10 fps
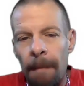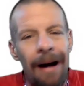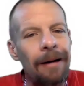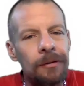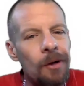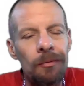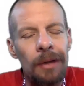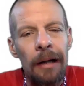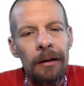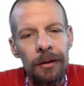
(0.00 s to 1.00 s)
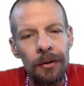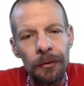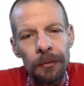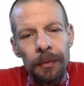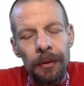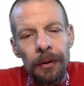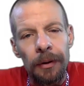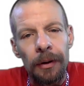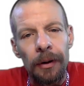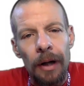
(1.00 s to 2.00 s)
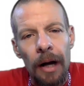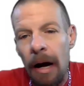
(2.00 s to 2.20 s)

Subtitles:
I don't like Snoop. I